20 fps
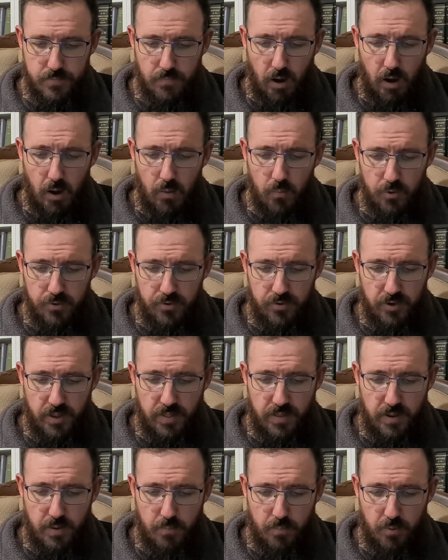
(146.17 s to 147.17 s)
I will
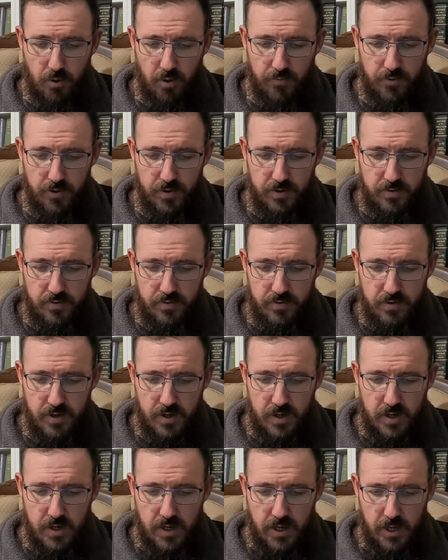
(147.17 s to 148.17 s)
send them prophets
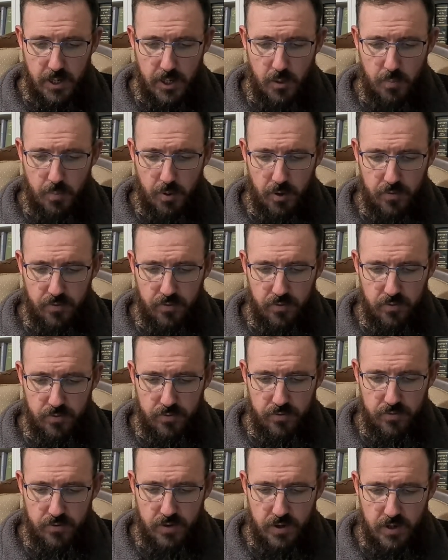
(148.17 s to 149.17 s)
and
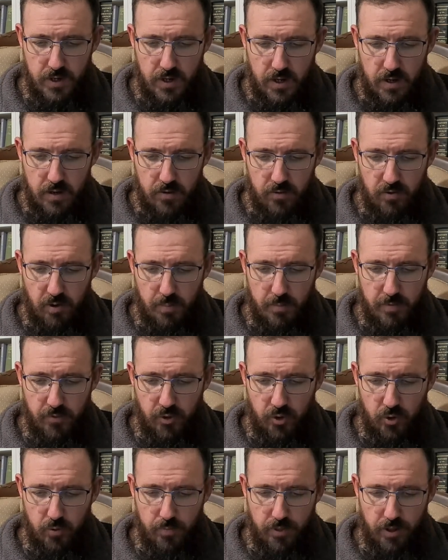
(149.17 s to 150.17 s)
apostles some of
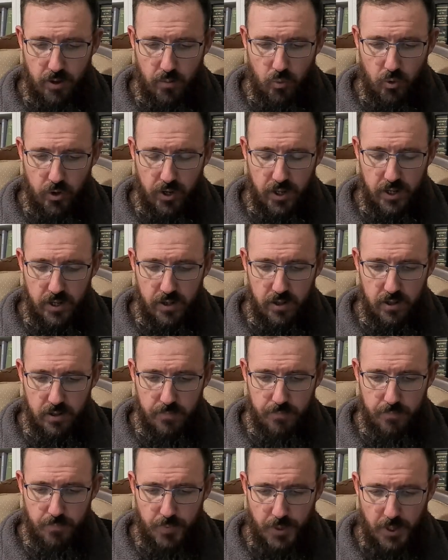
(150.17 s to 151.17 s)
whom they will kill
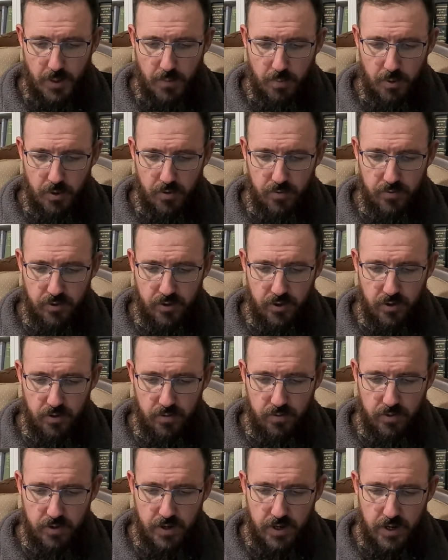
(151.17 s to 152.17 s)
and
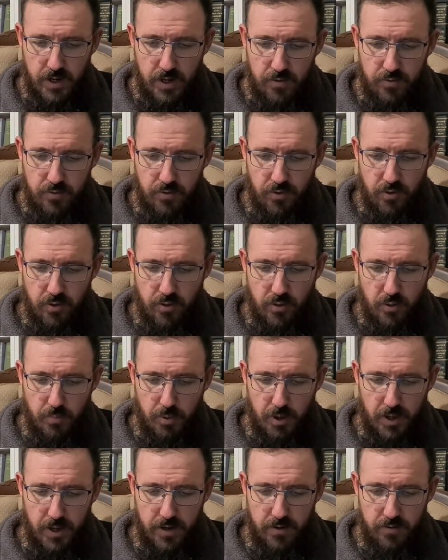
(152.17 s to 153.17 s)
persecute, so that the
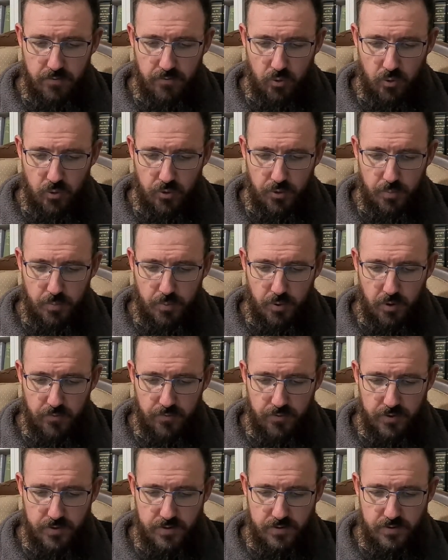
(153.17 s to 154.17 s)
blood of all the
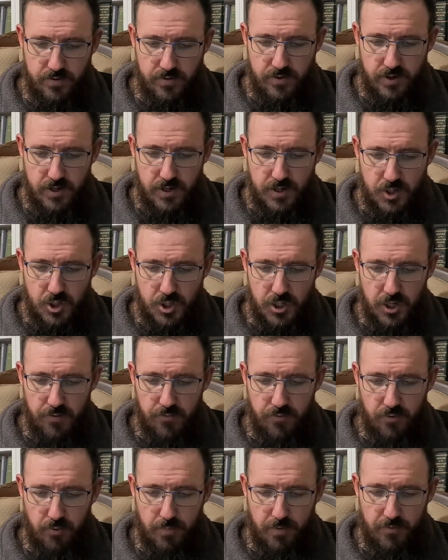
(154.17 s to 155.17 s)
prophets
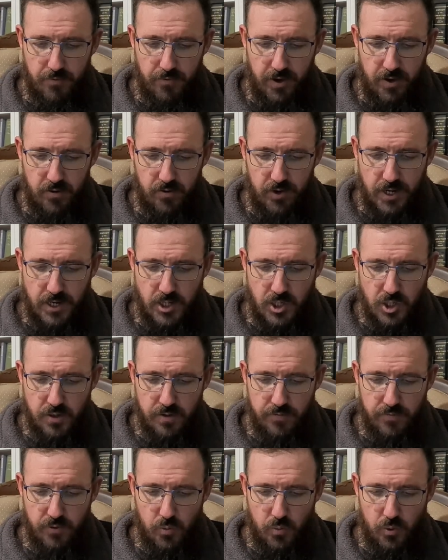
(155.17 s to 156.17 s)
shed from the foundation
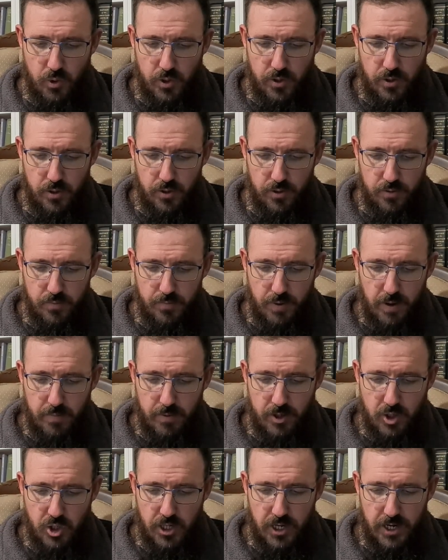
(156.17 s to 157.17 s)
of the world may
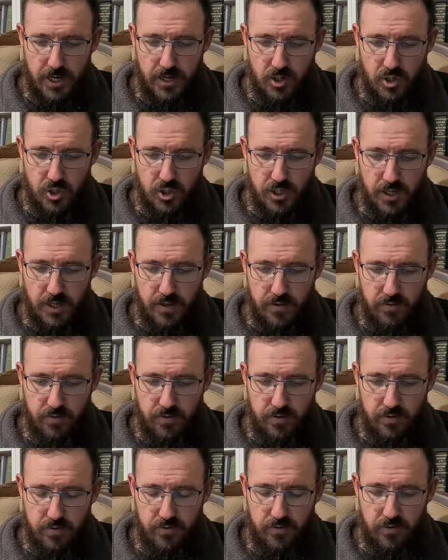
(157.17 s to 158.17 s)
be charged
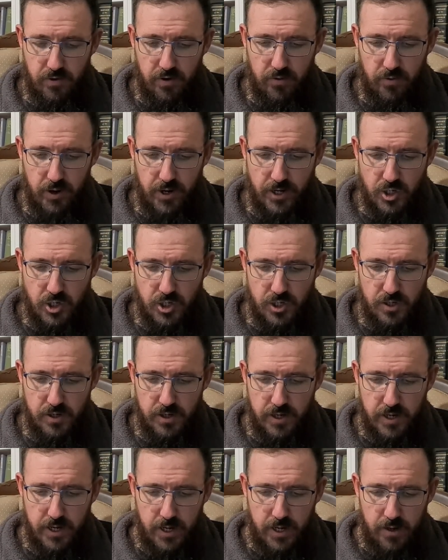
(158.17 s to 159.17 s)
against this generation,
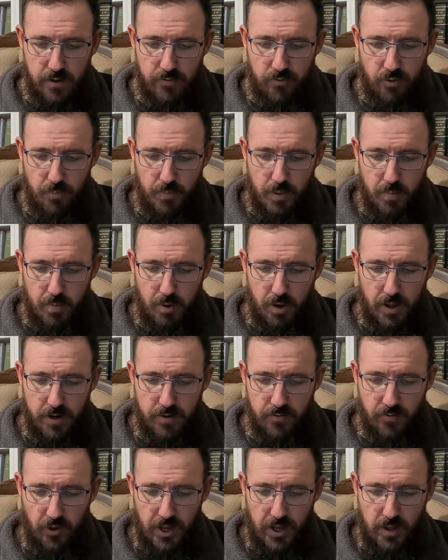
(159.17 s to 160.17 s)
from the
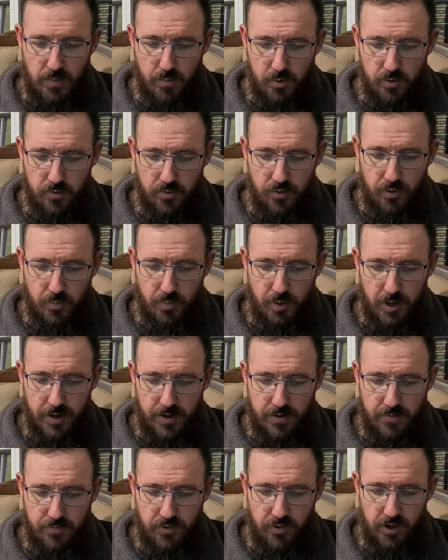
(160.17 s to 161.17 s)
blood of Abel to the
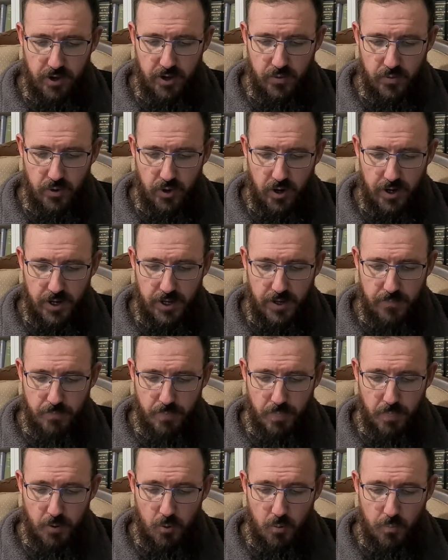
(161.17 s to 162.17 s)
blood of Zechariah,
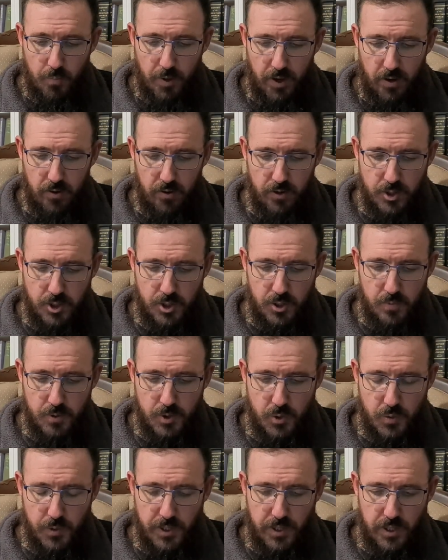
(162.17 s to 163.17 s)
who perished
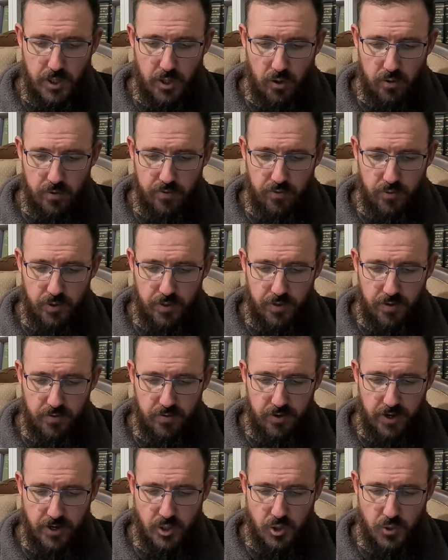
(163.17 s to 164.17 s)
between the altar and the
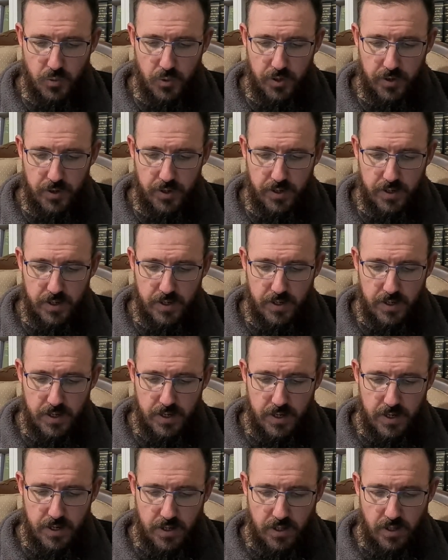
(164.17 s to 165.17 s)
sanctuary.
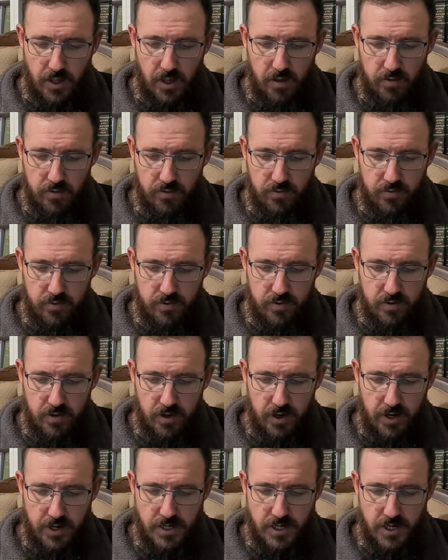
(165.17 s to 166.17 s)
Yes,
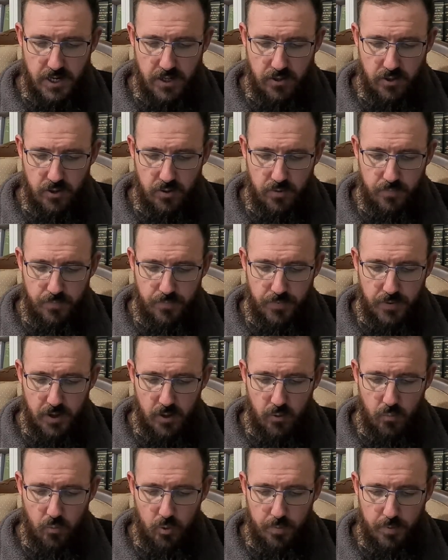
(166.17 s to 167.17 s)
I tell you,
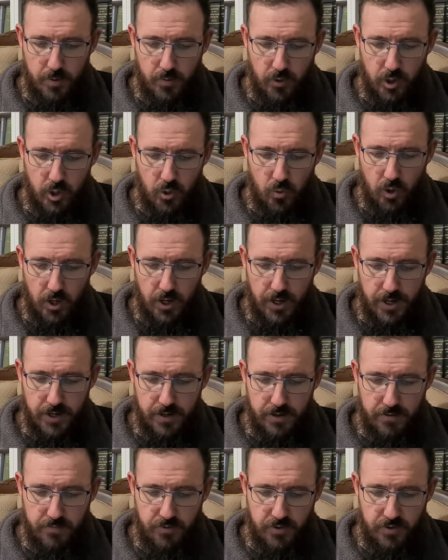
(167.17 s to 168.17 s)
it will be
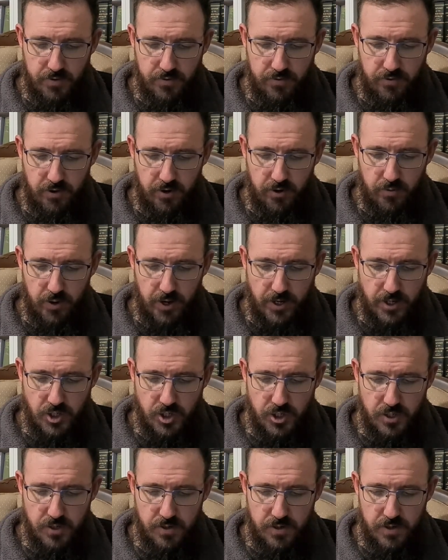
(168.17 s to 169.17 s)
required of this
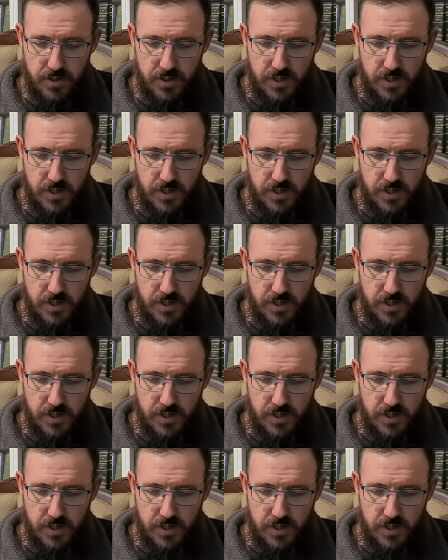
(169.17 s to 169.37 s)
generation.